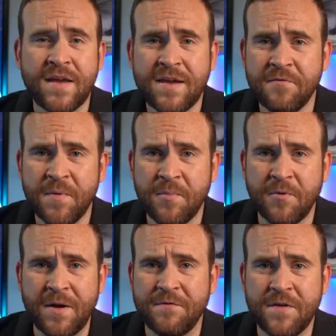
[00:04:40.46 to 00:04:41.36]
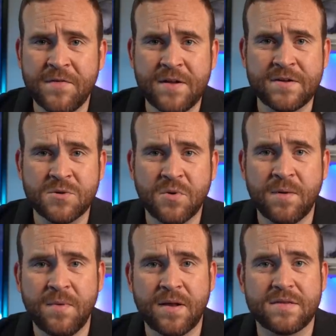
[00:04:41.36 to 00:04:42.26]
they give people about fifteen to
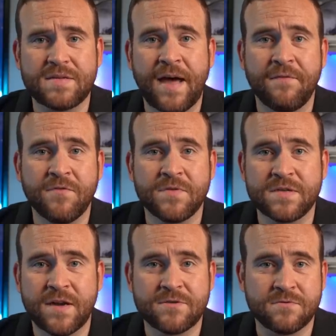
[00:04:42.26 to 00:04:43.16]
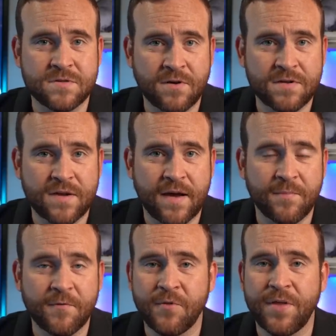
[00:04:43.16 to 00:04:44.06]
twenty minutes after the scheduled start
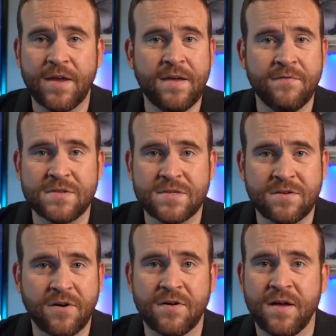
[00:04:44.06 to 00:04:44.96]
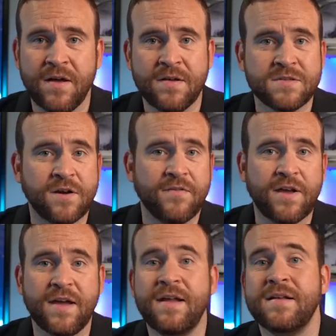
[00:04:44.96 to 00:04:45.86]
time before they even start
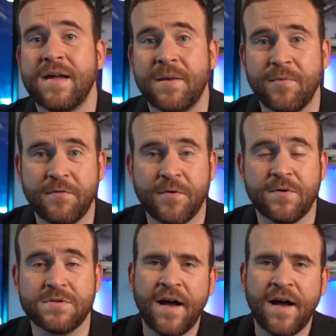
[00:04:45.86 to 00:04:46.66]
serving any type of food.